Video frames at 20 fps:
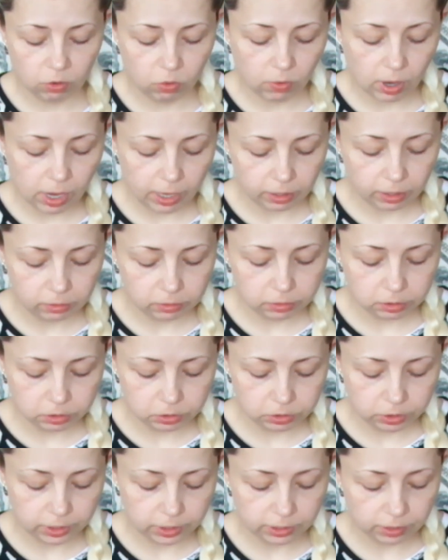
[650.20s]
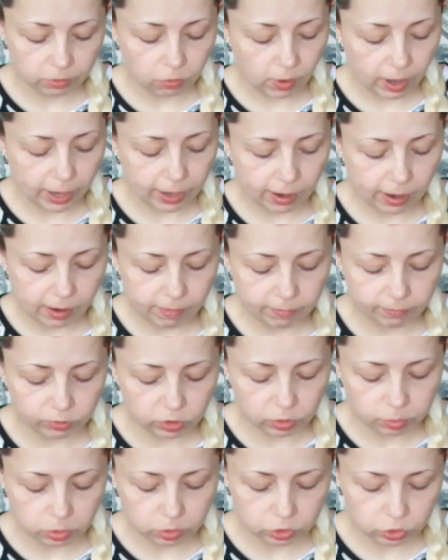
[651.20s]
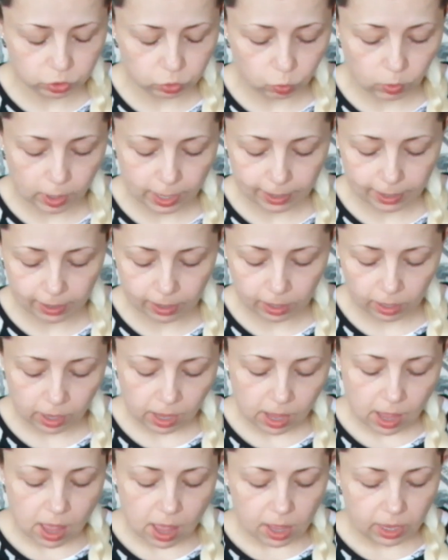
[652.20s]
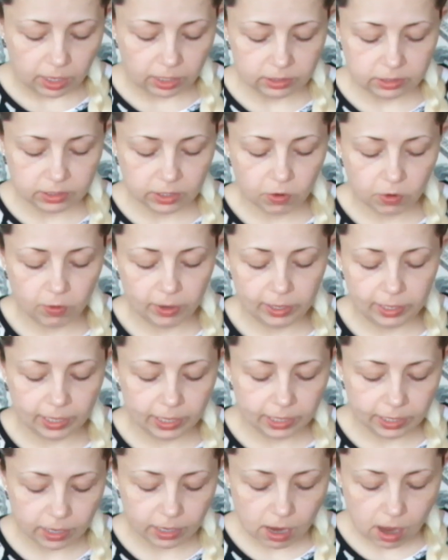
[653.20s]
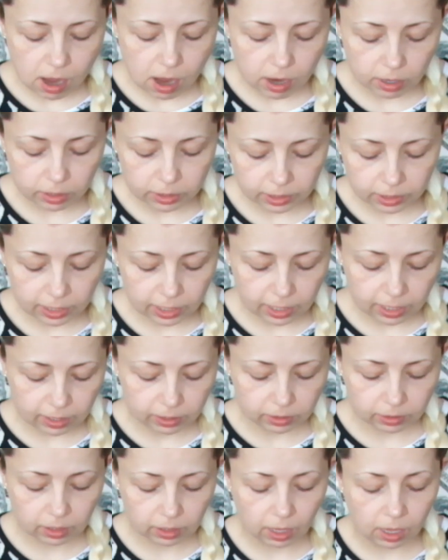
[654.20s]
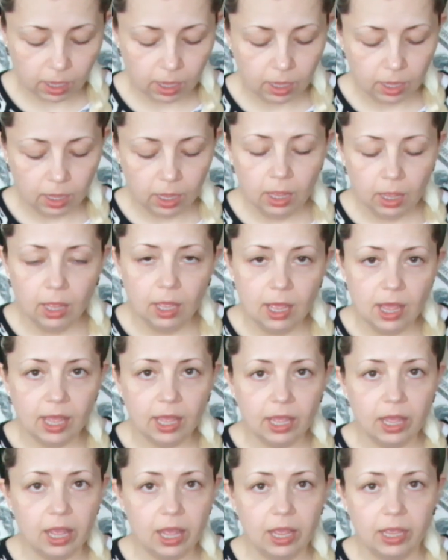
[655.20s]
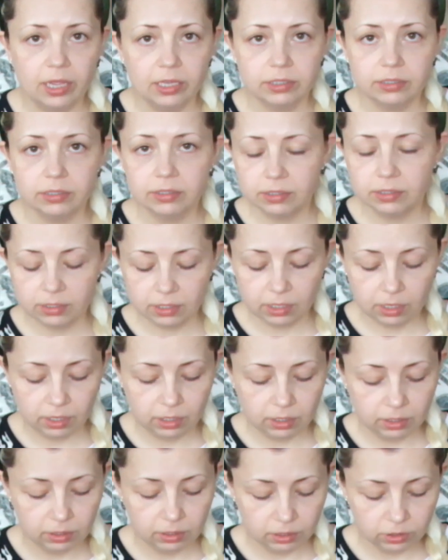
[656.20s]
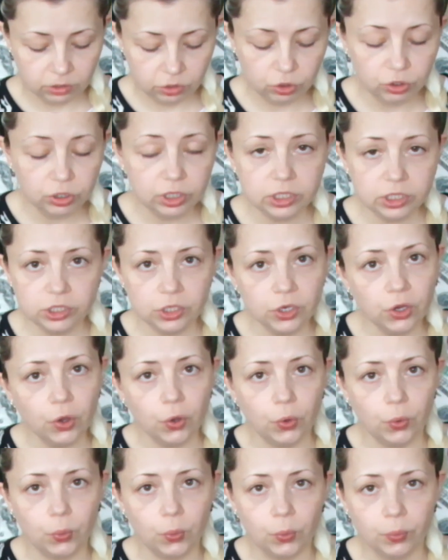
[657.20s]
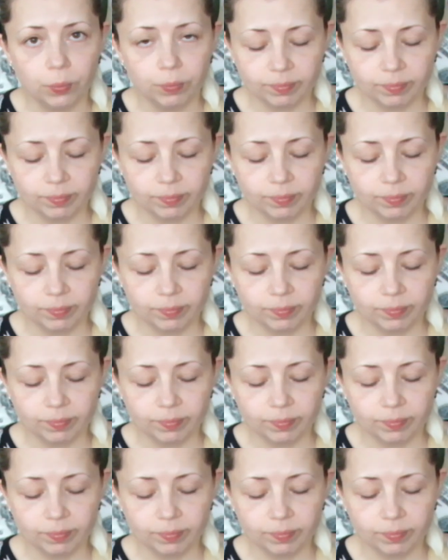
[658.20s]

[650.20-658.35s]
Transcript: quite good and quite comfortable to wear. It's acrylic yarn, yet it's good as new.